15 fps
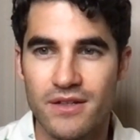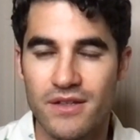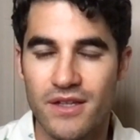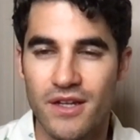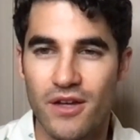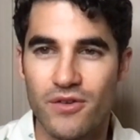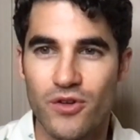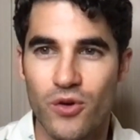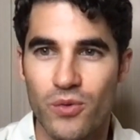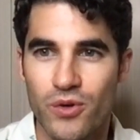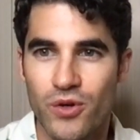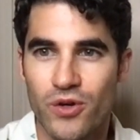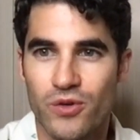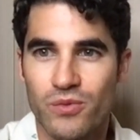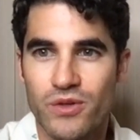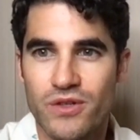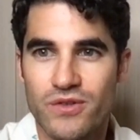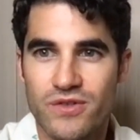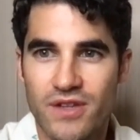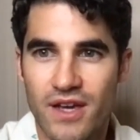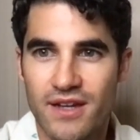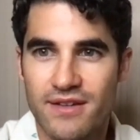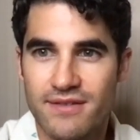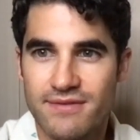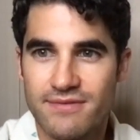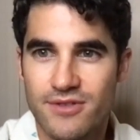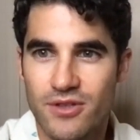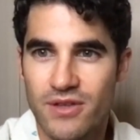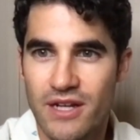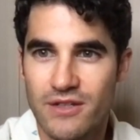no one heard what you said.
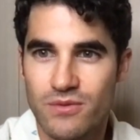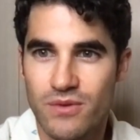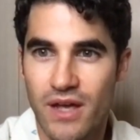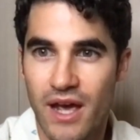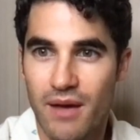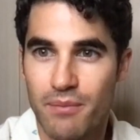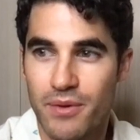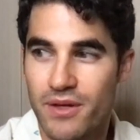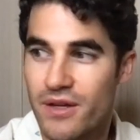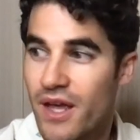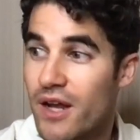So that's what happened.